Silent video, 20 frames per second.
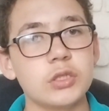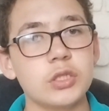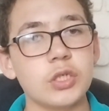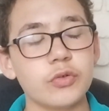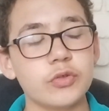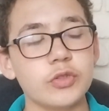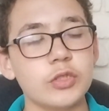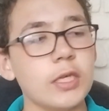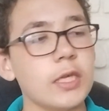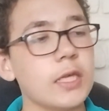
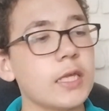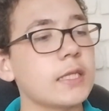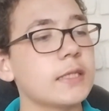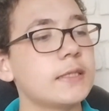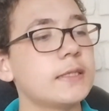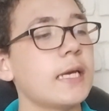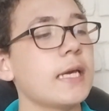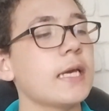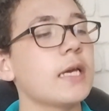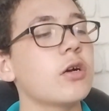Chelsea
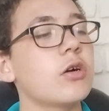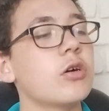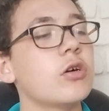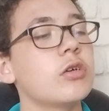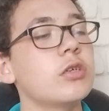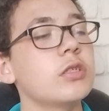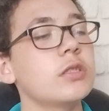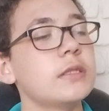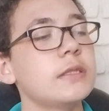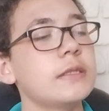take
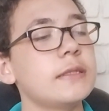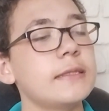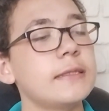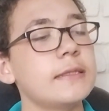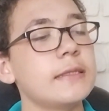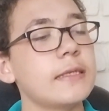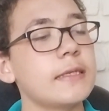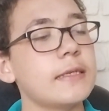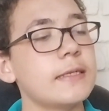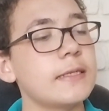on
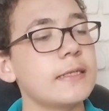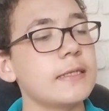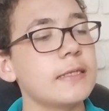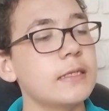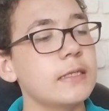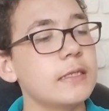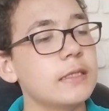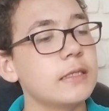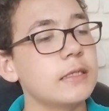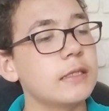the